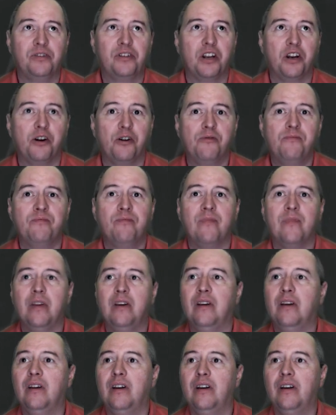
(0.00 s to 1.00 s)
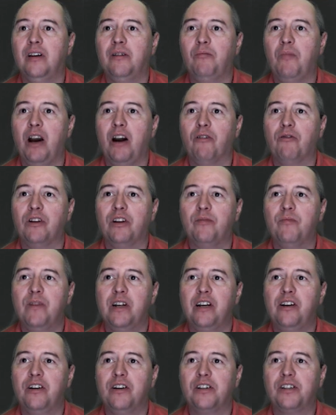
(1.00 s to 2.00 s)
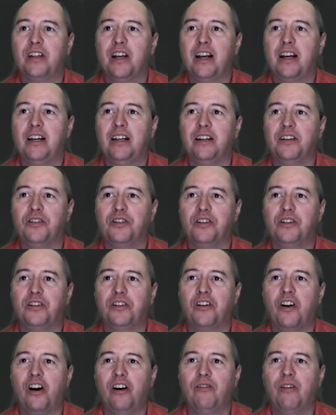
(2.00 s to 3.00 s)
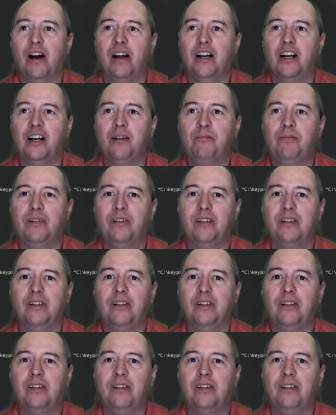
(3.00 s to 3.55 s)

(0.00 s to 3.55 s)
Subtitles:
So bear with me here a second. It should start right up.